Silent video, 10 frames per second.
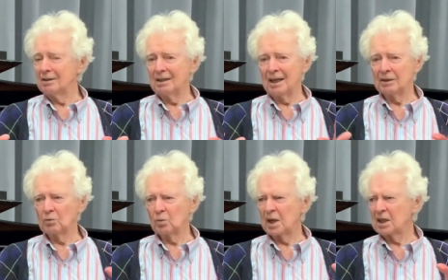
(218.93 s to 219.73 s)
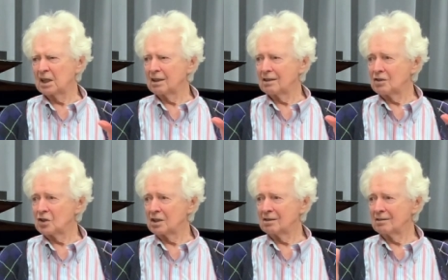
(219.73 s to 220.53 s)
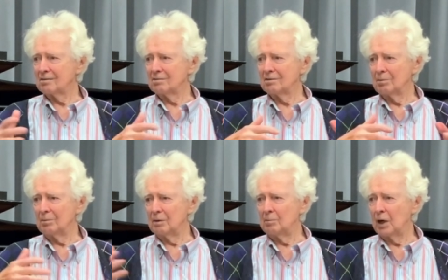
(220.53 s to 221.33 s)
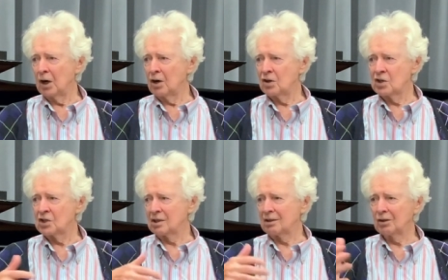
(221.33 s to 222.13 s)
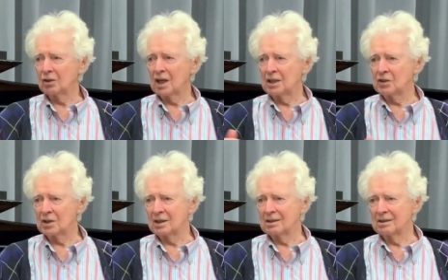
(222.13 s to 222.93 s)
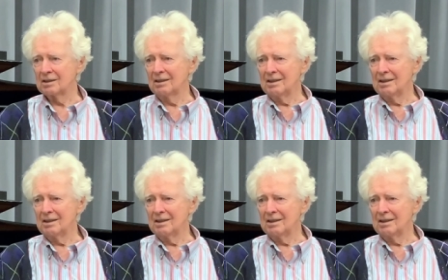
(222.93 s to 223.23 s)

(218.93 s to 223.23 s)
at weddings and bars and all kinds of things.